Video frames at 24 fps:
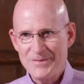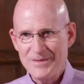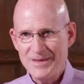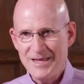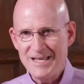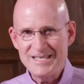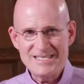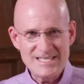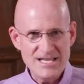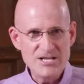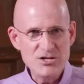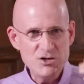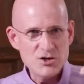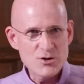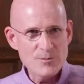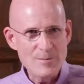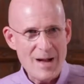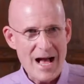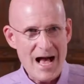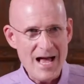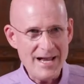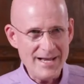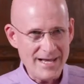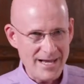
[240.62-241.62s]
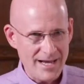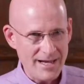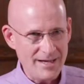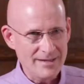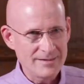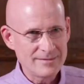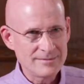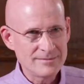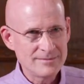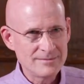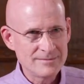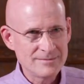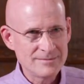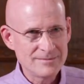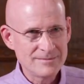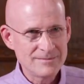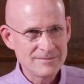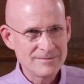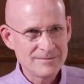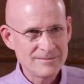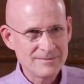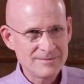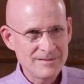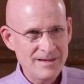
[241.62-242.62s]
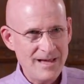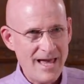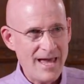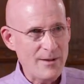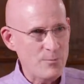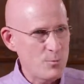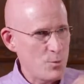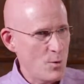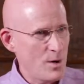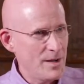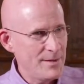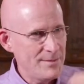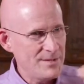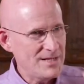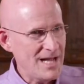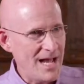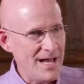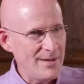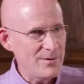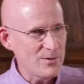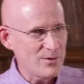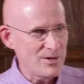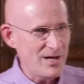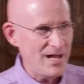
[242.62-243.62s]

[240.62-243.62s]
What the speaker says: It's in your body. At one time or